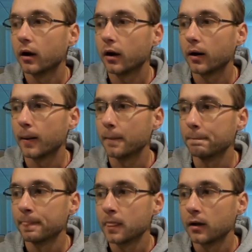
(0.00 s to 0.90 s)
Um,
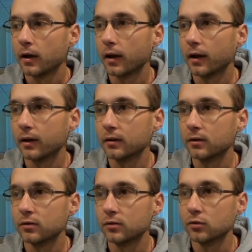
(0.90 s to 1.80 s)
and
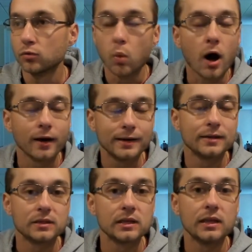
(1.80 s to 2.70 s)
you you wanted to
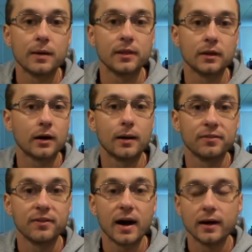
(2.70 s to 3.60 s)
see them in the cup
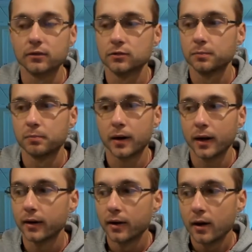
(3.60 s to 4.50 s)
finals but